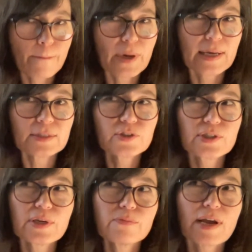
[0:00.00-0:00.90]
But
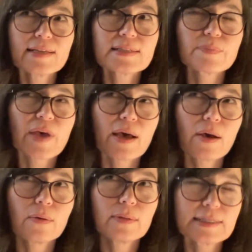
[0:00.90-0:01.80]
she writes
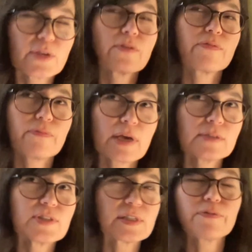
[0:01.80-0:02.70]
about
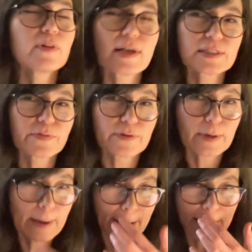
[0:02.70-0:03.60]
she's a philosopher,
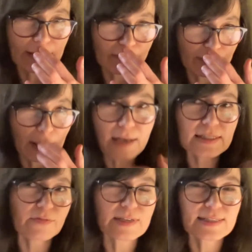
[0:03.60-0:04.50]
and the
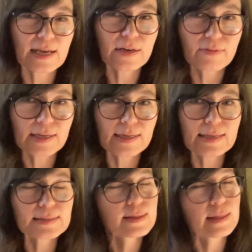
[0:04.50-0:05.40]
philosophy side of it
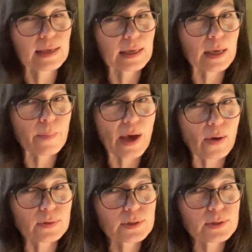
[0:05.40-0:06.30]
is thinking
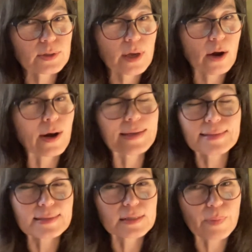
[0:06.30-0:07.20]
about our
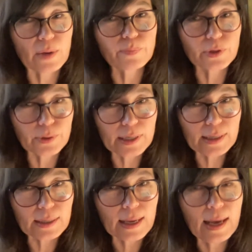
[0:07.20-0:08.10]
ideas about
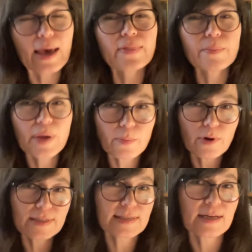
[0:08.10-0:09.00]
beauty. And the
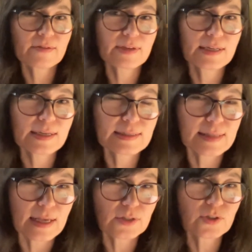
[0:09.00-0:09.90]
memoir side of it is
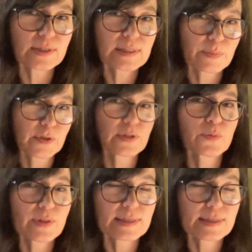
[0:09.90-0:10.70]
that she is a person with a